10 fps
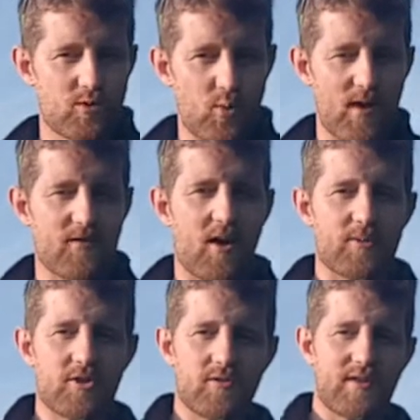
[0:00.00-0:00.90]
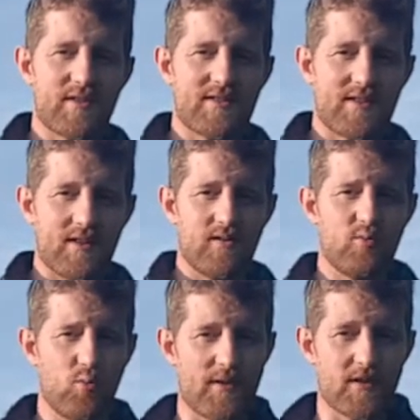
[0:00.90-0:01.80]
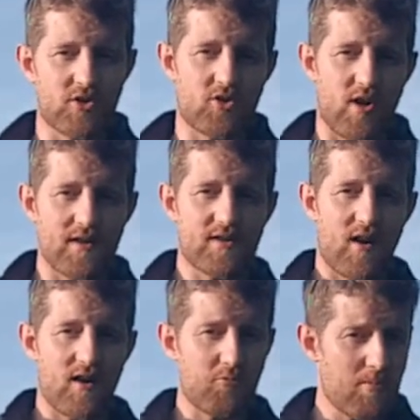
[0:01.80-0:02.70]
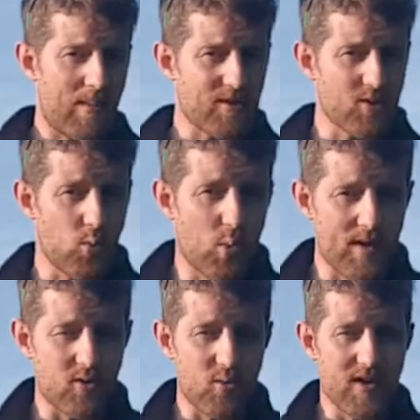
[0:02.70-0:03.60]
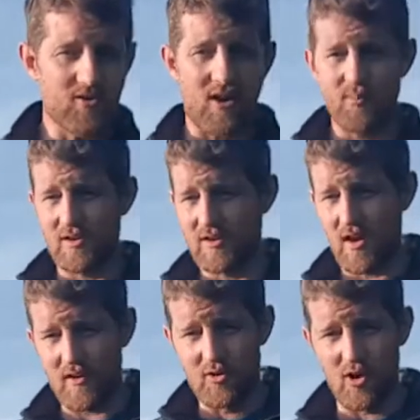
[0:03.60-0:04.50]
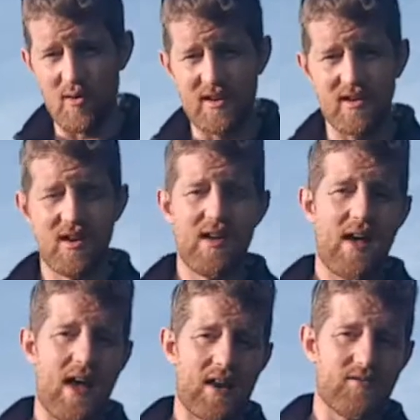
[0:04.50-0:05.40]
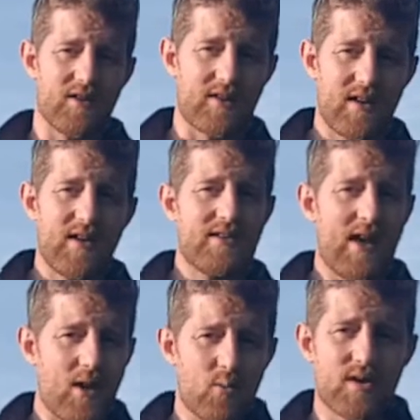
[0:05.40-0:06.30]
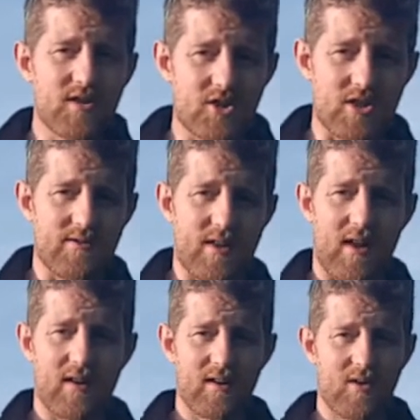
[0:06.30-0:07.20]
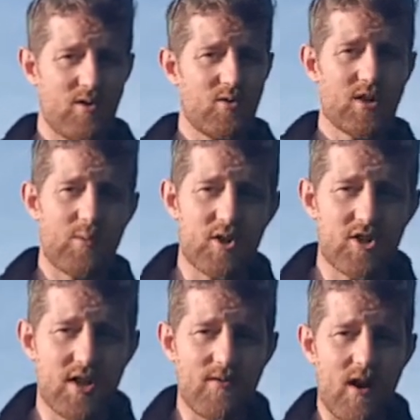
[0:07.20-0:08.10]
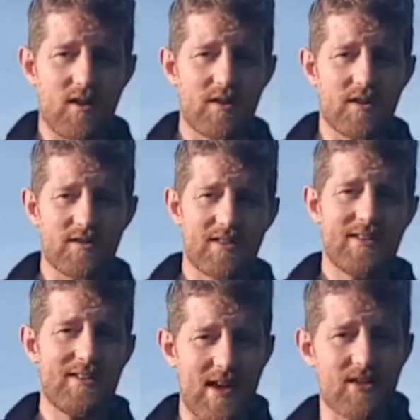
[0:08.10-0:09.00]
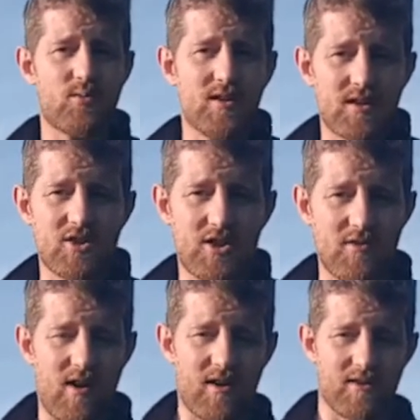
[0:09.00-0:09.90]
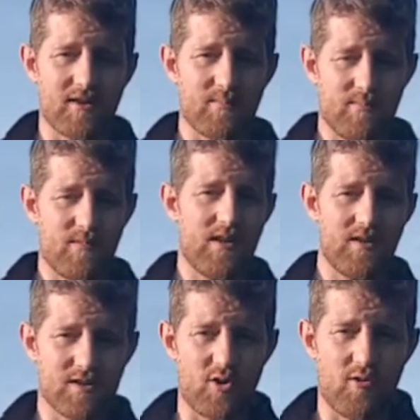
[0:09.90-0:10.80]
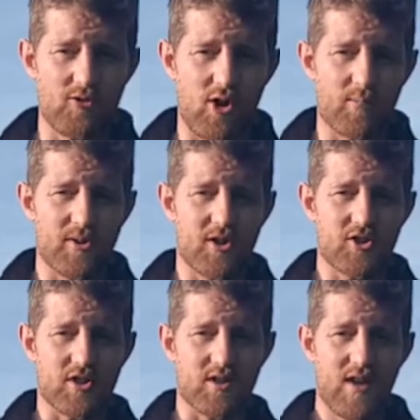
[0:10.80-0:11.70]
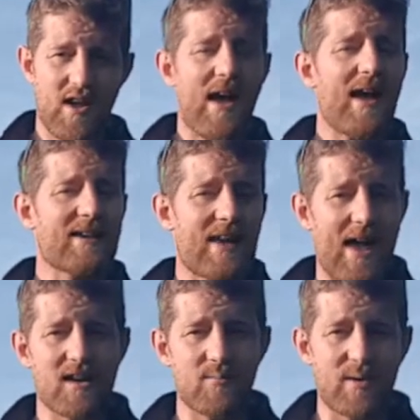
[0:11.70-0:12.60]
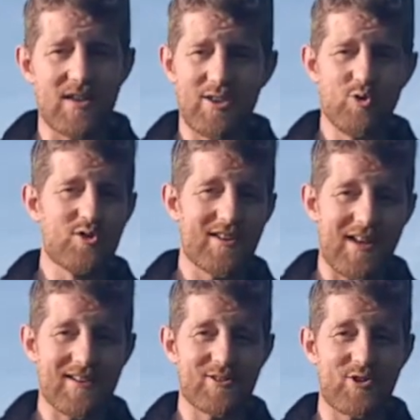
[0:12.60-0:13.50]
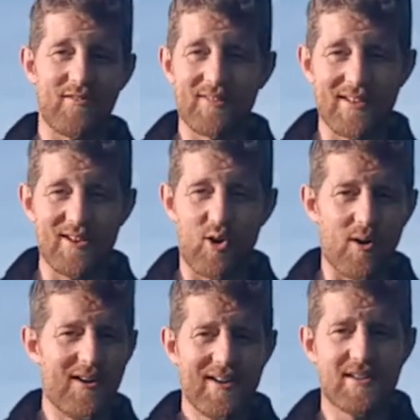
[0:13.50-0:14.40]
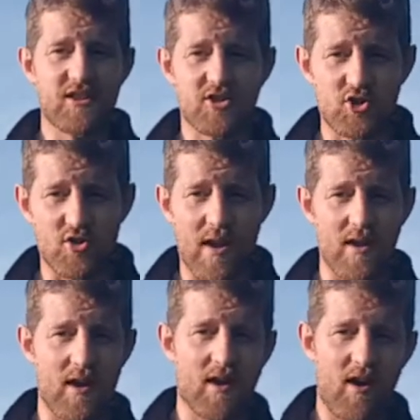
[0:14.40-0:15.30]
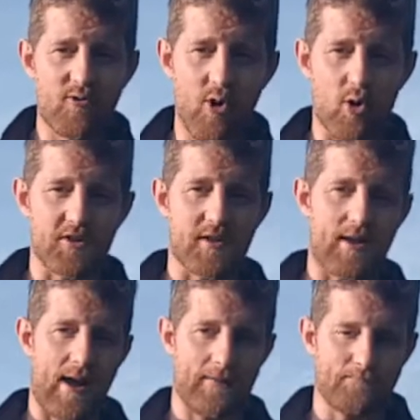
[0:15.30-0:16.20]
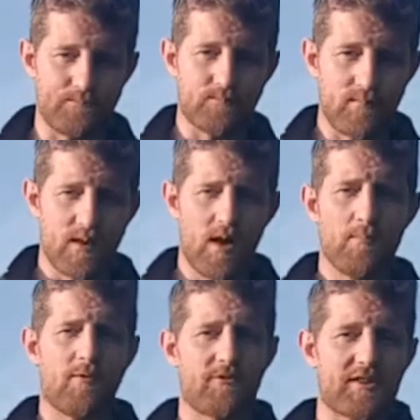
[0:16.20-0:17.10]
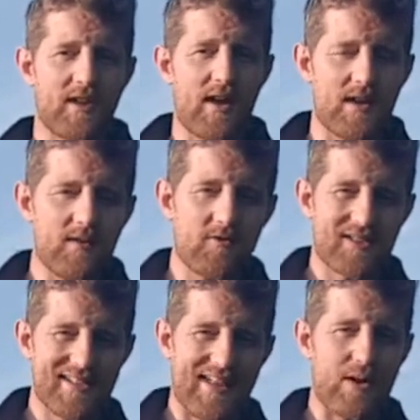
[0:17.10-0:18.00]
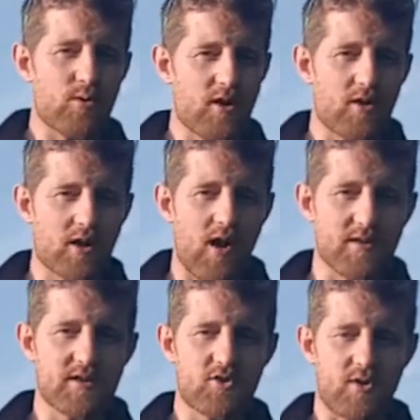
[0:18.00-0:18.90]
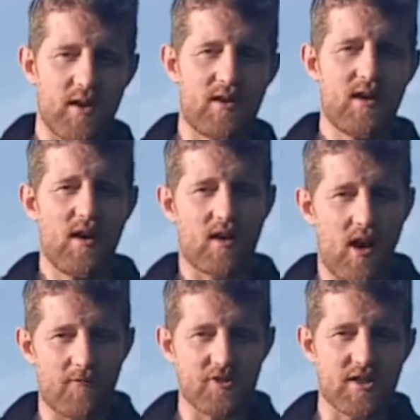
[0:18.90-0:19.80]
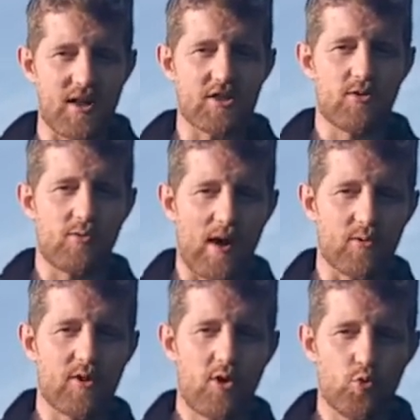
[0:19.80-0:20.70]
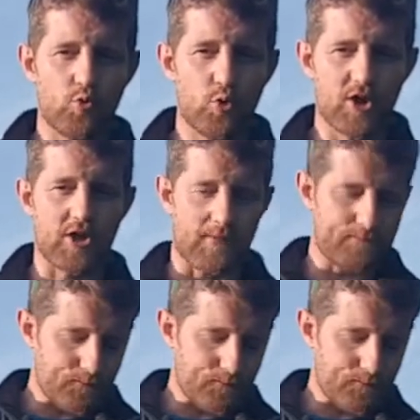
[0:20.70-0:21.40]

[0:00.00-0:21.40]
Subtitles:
Do we have the opportunity still with this dry start? Remember, it's a winter wheat crop with a lot of growing ahead of it. Yeah, we can achieve that. Can we achieve higher yields? Yes, we can achieve higher yields in overall production. And can it be hugely catastrophically lower? It's Australia, of course it can. But for today we're going to concentrate a conversation around Russia.